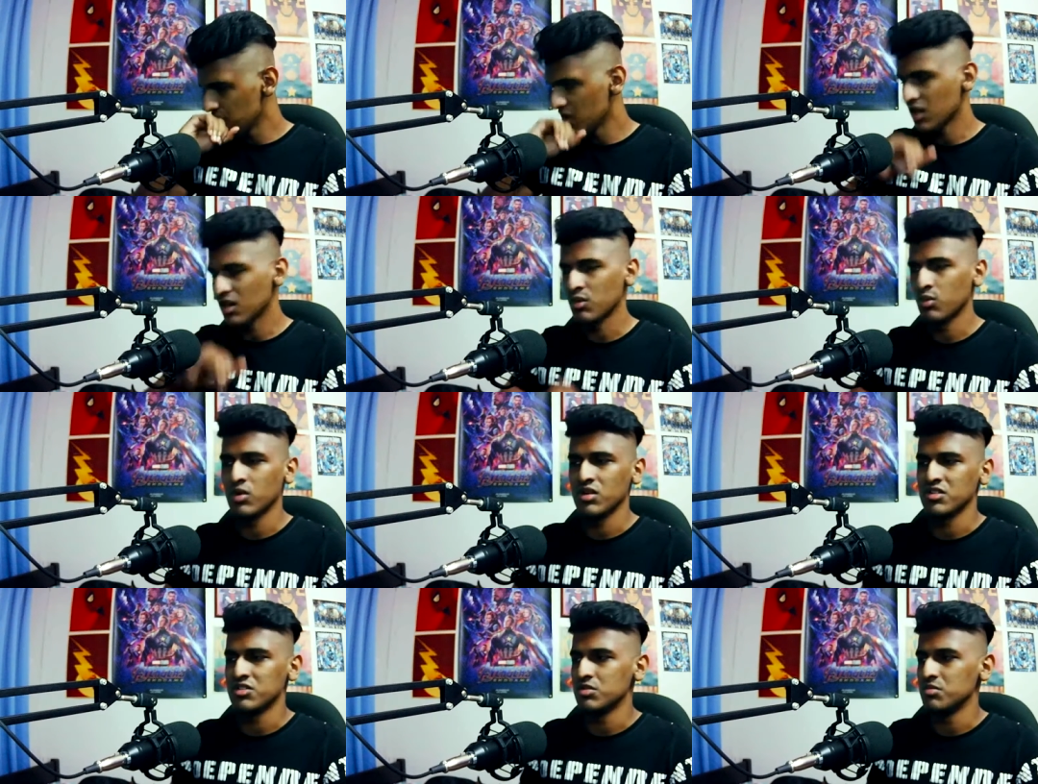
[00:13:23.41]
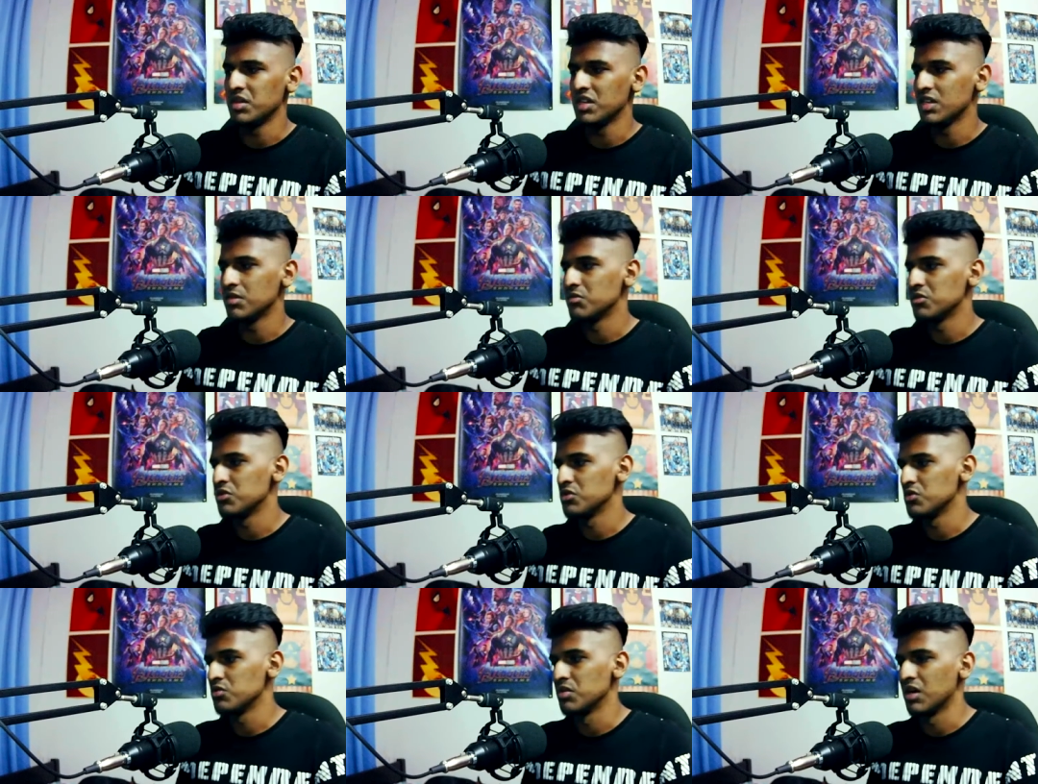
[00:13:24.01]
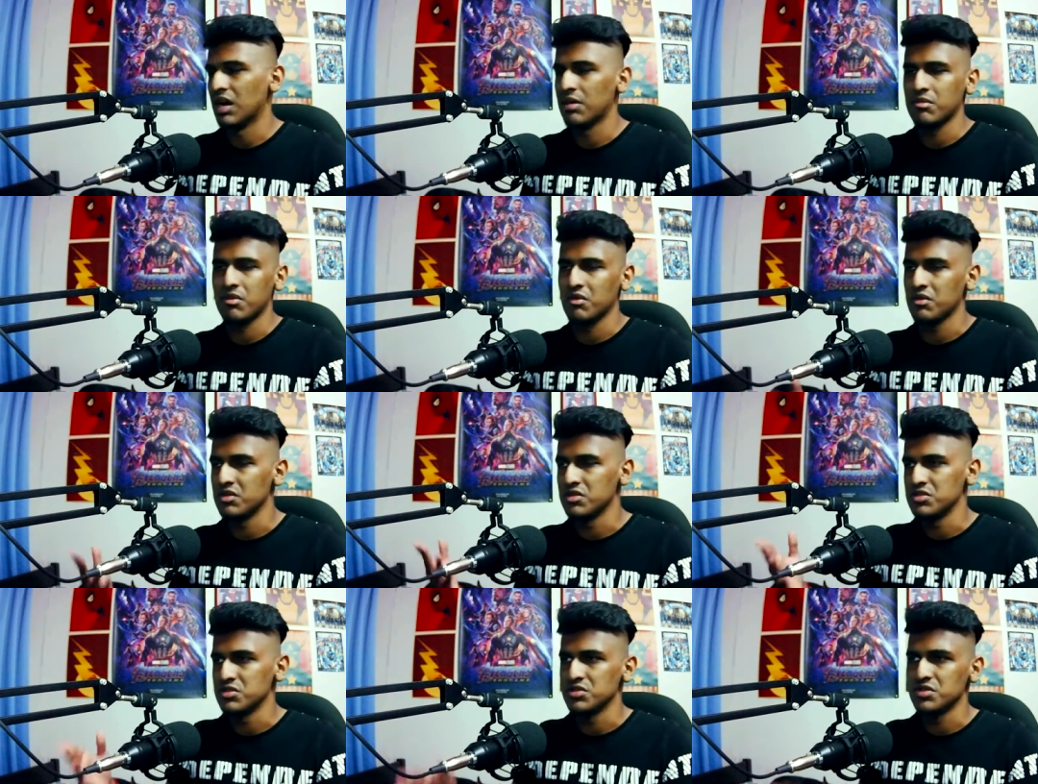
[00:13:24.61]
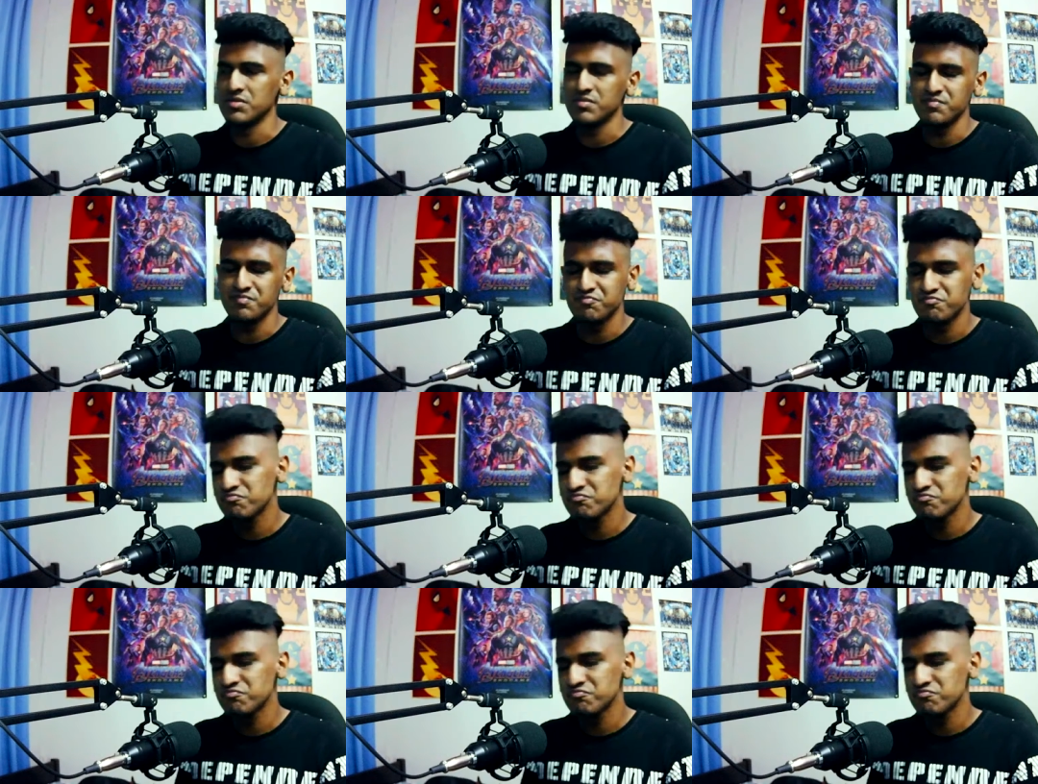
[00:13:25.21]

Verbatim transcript: uh, wanted to make him do, but I'm not really sure.